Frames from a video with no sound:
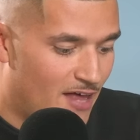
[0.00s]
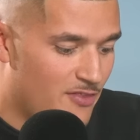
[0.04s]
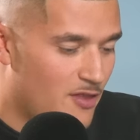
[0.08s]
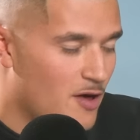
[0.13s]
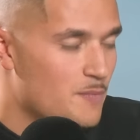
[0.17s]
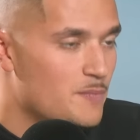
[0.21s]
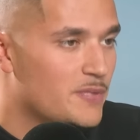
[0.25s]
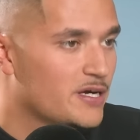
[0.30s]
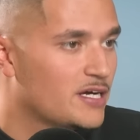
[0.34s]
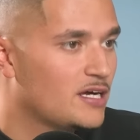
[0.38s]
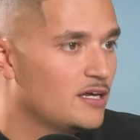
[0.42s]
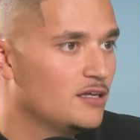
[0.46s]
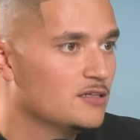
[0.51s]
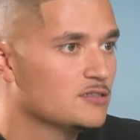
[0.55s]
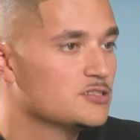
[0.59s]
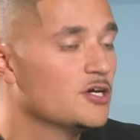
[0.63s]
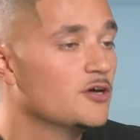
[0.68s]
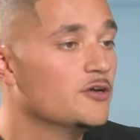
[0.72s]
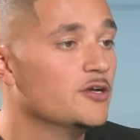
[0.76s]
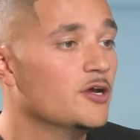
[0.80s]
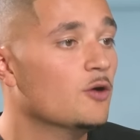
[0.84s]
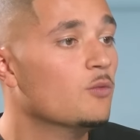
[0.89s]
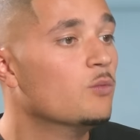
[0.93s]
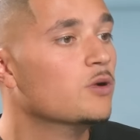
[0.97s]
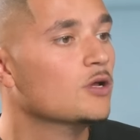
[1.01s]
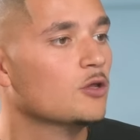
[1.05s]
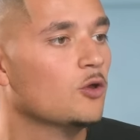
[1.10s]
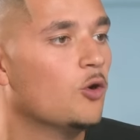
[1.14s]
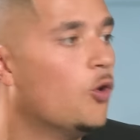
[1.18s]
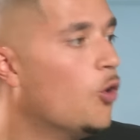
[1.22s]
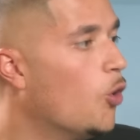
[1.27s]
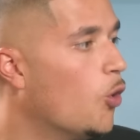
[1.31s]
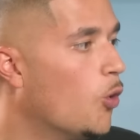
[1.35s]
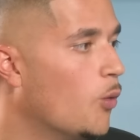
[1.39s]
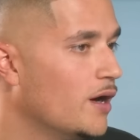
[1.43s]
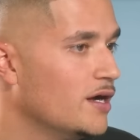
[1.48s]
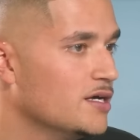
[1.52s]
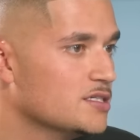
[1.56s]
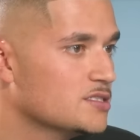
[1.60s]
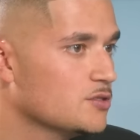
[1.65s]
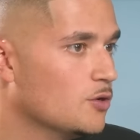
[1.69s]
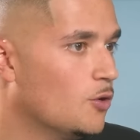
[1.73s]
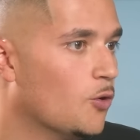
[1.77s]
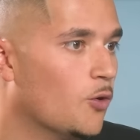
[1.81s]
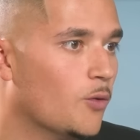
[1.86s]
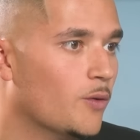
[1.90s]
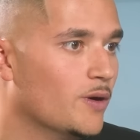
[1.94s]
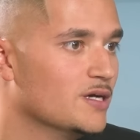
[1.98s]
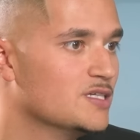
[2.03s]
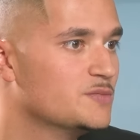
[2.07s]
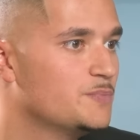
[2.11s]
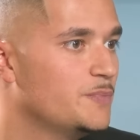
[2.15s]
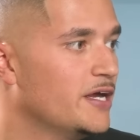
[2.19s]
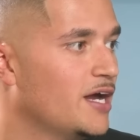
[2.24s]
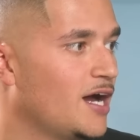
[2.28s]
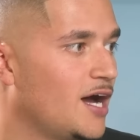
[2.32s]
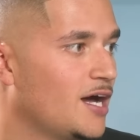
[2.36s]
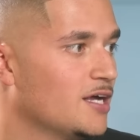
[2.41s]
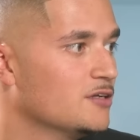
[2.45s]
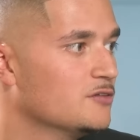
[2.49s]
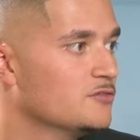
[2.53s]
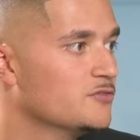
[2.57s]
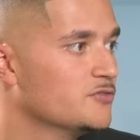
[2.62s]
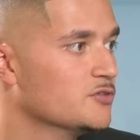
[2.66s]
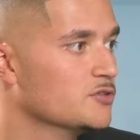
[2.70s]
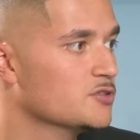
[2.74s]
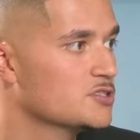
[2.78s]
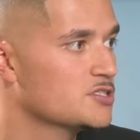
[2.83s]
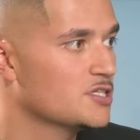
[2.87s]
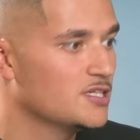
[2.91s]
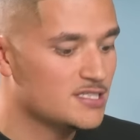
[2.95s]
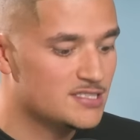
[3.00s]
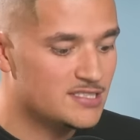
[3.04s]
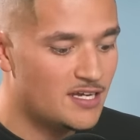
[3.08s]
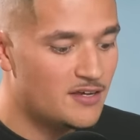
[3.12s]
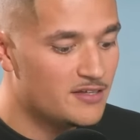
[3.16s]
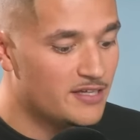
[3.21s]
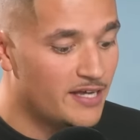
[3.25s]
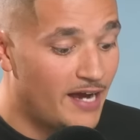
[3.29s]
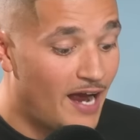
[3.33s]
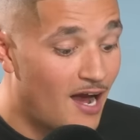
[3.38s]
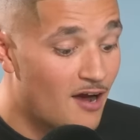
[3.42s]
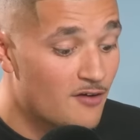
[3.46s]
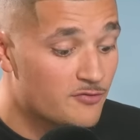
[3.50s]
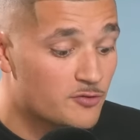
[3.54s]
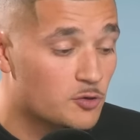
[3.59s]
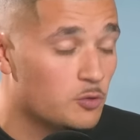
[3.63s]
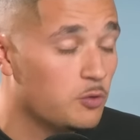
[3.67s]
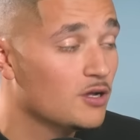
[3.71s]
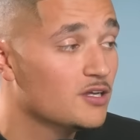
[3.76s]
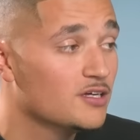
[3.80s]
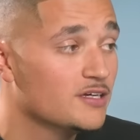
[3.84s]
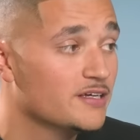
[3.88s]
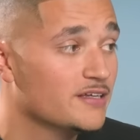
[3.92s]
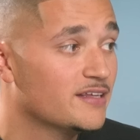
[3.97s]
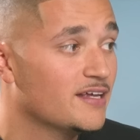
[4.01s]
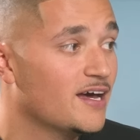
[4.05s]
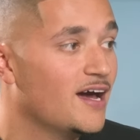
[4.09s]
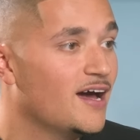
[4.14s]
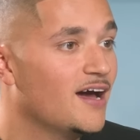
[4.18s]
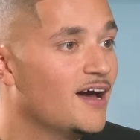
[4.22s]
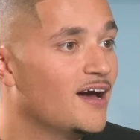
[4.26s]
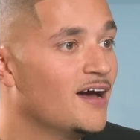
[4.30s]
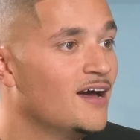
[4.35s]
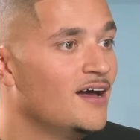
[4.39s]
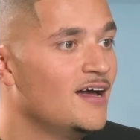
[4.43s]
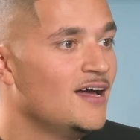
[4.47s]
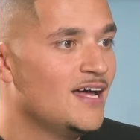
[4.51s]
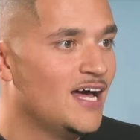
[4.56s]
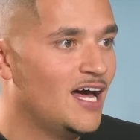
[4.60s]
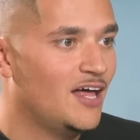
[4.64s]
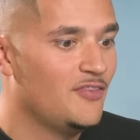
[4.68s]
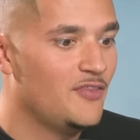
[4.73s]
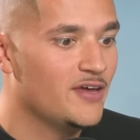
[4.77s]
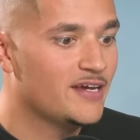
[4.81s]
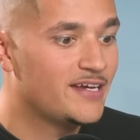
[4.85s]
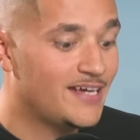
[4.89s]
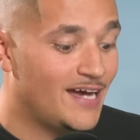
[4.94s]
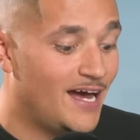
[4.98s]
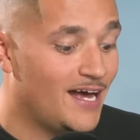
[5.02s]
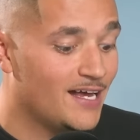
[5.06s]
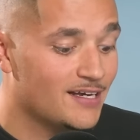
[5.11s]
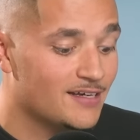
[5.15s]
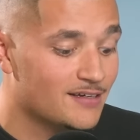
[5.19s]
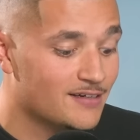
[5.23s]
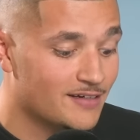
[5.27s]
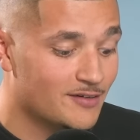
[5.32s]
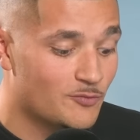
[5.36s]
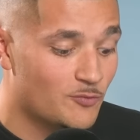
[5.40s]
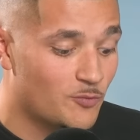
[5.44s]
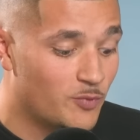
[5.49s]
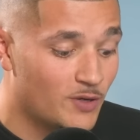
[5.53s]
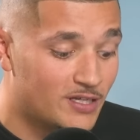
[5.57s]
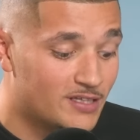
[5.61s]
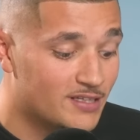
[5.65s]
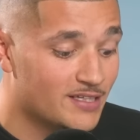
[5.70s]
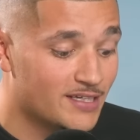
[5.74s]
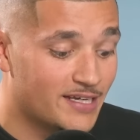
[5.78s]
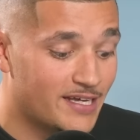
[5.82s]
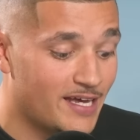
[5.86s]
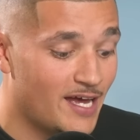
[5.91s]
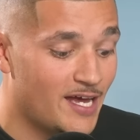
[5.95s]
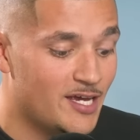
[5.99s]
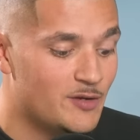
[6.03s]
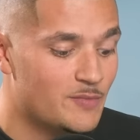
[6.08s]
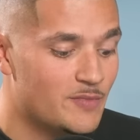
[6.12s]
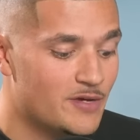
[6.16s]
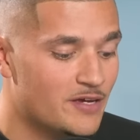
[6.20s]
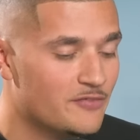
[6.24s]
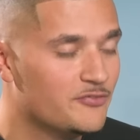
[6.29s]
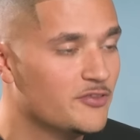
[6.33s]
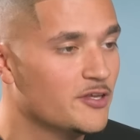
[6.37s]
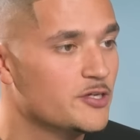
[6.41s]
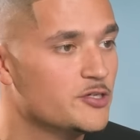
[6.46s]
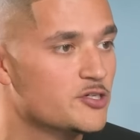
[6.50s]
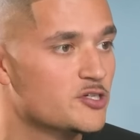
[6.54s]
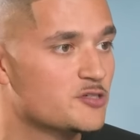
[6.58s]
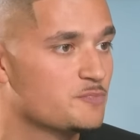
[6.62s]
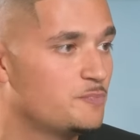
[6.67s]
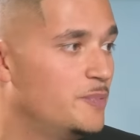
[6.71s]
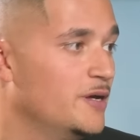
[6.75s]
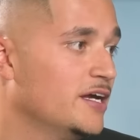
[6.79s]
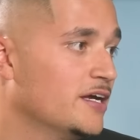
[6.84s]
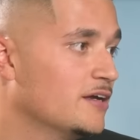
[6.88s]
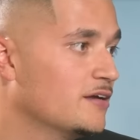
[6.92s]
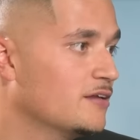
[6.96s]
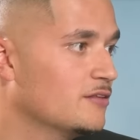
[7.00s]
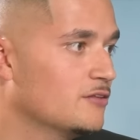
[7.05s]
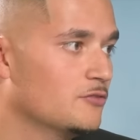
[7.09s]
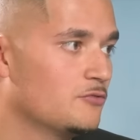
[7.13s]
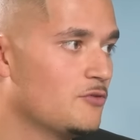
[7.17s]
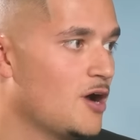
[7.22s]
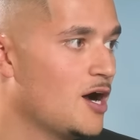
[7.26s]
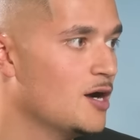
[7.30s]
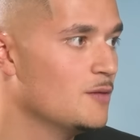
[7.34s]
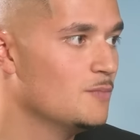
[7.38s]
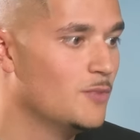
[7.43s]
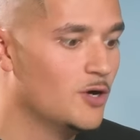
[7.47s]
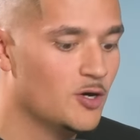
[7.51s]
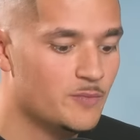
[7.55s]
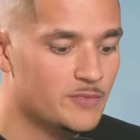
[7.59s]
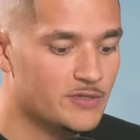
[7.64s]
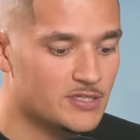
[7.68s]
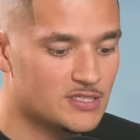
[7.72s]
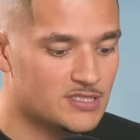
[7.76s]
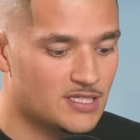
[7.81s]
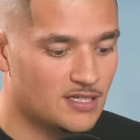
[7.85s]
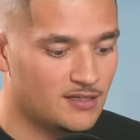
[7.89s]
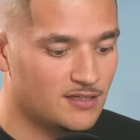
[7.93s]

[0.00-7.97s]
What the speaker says: And then Mikel Antonio will always, always be a handful. So there's they have quality there and they can win the game if they just pick the right moments.